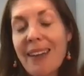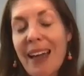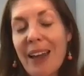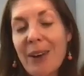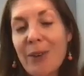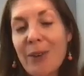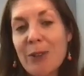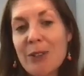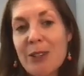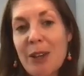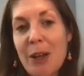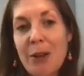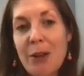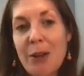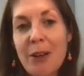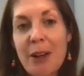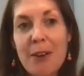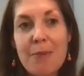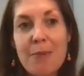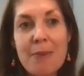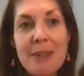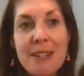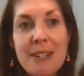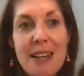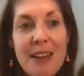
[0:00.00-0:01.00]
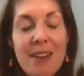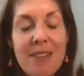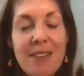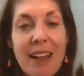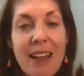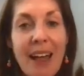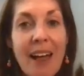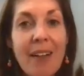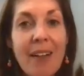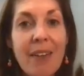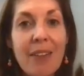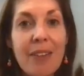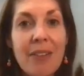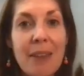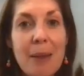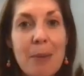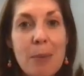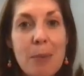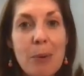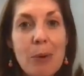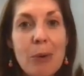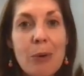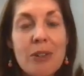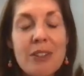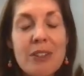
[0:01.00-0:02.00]
and also kind of maternal health and the
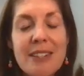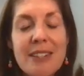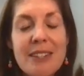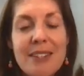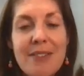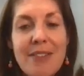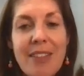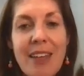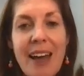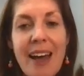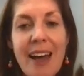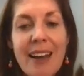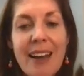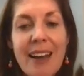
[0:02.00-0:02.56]
importance of that.